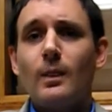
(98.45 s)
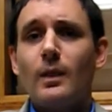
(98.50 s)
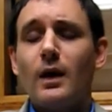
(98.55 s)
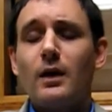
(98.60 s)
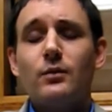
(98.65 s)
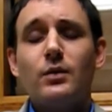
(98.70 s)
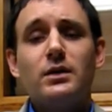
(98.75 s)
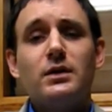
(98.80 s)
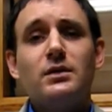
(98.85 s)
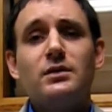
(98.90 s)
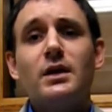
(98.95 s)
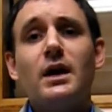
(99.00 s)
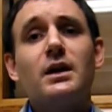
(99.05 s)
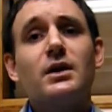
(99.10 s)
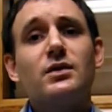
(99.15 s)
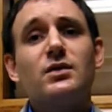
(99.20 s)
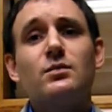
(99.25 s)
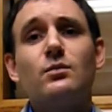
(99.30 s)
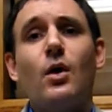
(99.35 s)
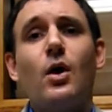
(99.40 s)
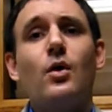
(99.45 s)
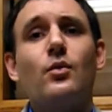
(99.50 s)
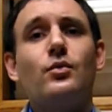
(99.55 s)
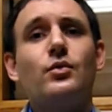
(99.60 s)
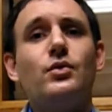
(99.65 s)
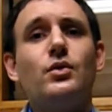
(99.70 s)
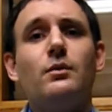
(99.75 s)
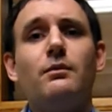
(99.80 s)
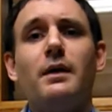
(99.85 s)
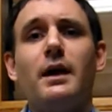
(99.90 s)
And we just had a small
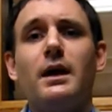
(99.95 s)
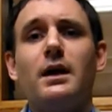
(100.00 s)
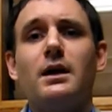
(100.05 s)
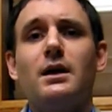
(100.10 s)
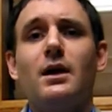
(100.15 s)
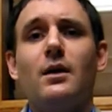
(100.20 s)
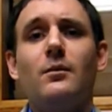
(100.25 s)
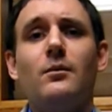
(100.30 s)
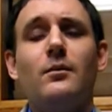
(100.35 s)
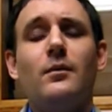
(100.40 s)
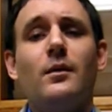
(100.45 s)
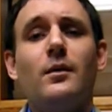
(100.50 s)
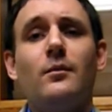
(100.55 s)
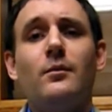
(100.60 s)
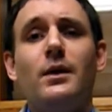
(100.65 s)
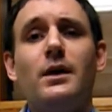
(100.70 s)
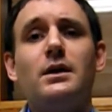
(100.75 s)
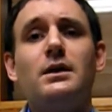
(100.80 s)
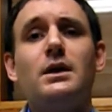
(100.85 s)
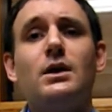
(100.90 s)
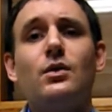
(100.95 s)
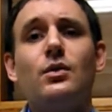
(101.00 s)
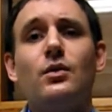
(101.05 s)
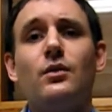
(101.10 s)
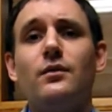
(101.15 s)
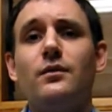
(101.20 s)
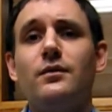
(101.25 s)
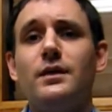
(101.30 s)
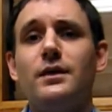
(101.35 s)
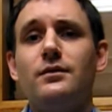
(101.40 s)
room that could barely
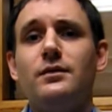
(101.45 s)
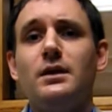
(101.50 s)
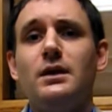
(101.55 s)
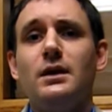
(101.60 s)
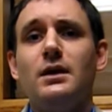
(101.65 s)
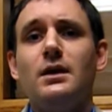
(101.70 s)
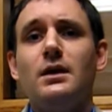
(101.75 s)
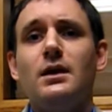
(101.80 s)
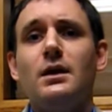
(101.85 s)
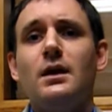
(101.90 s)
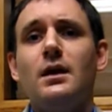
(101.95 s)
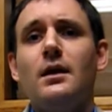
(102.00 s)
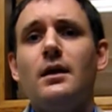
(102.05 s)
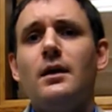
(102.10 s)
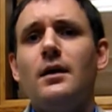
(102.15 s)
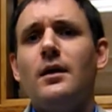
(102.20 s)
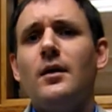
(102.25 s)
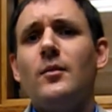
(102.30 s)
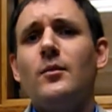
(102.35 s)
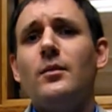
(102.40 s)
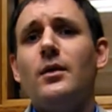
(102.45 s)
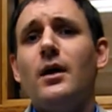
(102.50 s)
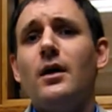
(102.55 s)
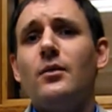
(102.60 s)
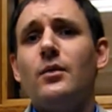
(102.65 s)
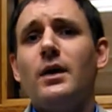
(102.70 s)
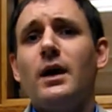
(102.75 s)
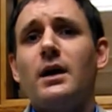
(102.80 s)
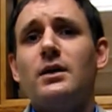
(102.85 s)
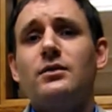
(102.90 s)
hold 50, but
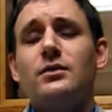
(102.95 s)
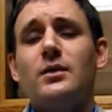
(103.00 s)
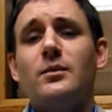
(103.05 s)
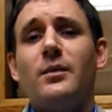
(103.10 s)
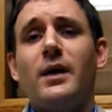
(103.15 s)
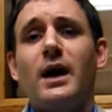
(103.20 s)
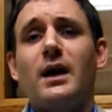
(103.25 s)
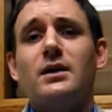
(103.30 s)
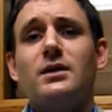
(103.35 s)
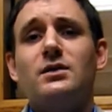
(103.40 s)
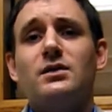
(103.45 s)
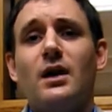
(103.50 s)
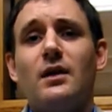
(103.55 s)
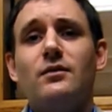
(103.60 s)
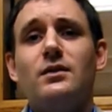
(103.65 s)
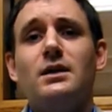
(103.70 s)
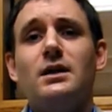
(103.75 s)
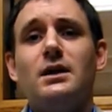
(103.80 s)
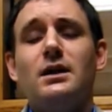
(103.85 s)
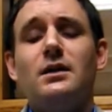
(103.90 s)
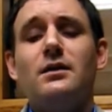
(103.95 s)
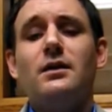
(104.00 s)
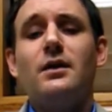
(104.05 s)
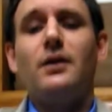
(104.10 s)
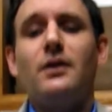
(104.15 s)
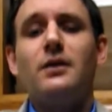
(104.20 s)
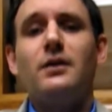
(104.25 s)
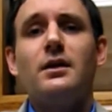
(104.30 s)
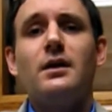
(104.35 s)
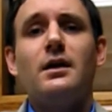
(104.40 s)
we actually packed 70 in
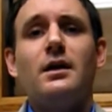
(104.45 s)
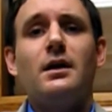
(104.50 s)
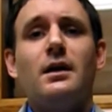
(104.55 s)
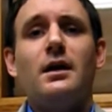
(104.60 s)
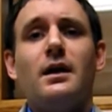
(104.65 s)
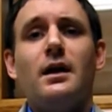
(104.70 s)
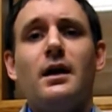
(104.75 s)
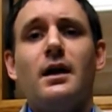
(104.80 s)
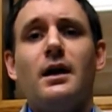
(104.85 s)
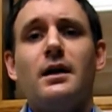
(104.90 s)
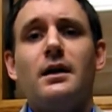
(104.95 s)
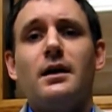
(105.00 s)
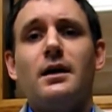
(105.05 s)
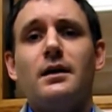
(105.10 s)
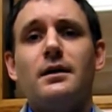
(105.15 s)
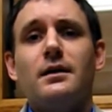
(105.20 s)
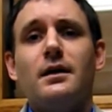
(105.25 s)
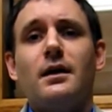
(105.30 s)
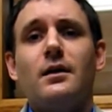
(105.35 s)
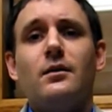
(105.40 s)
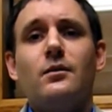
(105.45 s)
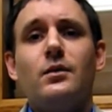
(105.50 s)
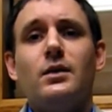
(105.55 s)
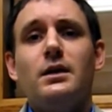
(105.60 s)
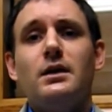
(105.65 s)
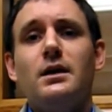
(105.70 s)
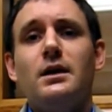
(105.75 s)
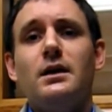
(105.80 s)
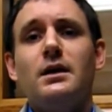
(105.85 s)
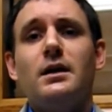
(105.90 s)
there. And uh, we
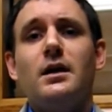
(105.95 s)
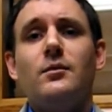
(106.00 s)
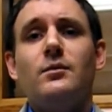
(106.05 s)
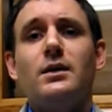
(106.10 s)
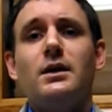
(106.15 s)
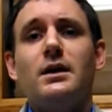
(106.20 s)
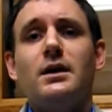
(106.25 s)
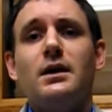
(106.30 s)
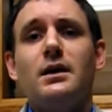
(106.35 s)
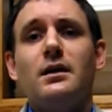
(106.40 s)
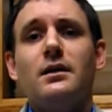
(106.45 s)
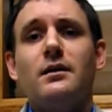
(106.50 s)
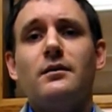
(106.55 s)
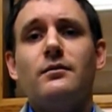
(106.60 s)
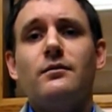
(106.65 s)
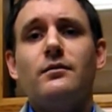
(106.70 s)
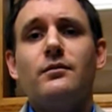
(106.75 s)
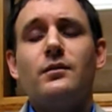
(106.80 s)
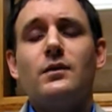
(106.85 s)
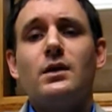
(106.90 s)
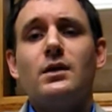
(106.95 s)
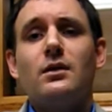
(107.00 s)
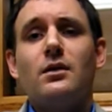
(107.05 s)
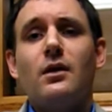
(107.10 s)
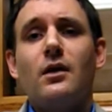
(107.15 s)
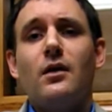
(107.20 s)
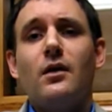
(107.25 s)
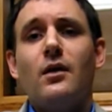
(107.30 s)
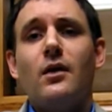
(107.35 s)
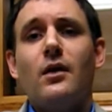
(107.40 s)
ended up getting, you
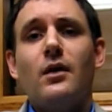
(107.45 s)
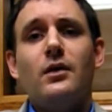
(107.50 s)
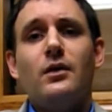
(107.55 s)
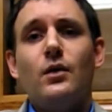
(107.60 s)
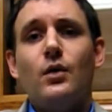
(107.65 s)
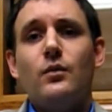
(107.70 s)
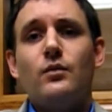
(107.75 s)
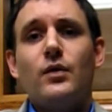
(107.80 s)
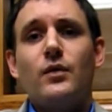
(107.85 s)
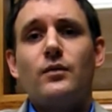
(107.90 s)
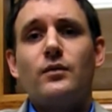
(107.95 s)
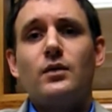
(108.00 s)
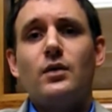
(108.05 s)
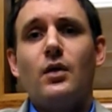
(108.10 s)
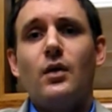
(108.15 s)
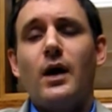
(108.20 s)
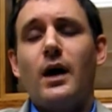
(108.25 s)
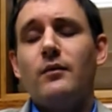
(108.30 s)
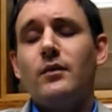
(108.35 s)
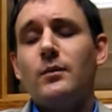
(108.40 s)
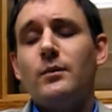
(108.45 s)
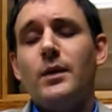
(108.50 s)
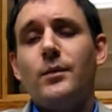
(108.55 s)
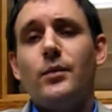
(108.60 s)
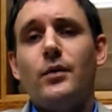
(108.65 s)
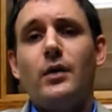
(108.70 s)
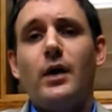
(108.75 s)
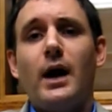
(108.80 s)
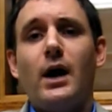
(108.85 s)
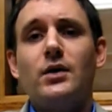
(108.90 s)
know, an overflow, having
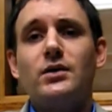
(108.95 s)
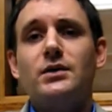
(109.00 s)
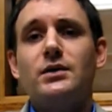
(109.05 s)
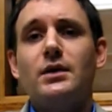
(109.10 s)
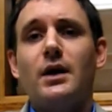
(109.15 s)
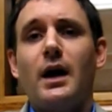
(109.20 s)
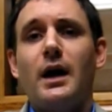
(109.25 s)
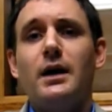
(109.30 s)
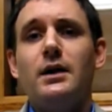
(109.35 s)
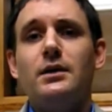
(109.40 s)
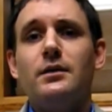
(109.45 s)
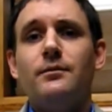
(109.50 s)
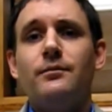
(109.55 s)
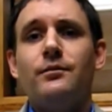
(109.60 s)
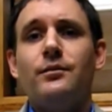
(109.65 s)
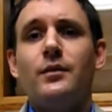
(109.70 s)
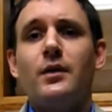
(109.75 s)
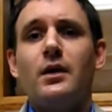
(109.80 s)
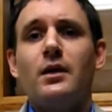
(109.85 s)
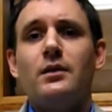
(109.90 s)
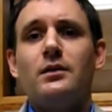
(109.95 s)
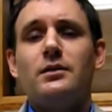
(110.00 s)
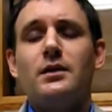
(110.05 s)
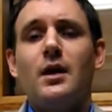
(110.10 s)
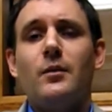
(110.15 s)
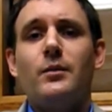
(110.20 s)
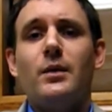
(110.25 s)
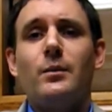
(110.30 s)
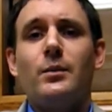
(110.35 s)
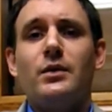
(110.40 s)
people outside and set
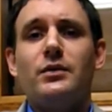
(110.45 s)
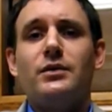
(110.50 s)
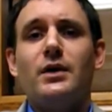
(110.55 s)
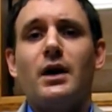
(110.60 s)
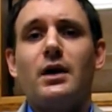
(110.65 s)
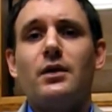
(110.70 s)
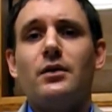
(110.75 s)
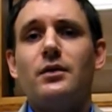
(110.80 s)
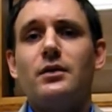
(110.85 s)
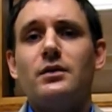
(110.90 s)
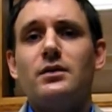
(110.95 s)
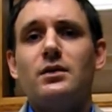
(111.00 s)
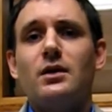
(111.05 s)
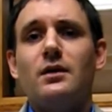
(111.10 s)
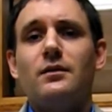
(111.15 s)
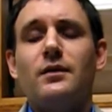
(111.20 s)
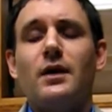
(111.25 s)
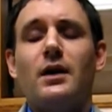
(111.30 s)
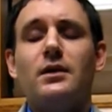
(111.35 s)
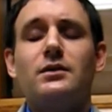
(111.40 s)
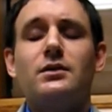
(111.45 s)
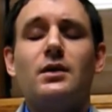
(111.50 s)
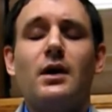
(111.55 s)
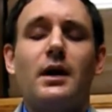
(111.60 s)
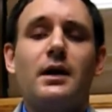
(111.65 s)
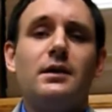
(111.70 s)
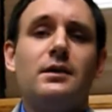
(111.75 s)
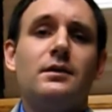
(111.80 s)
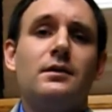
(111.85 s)
up a projector and stuff outside.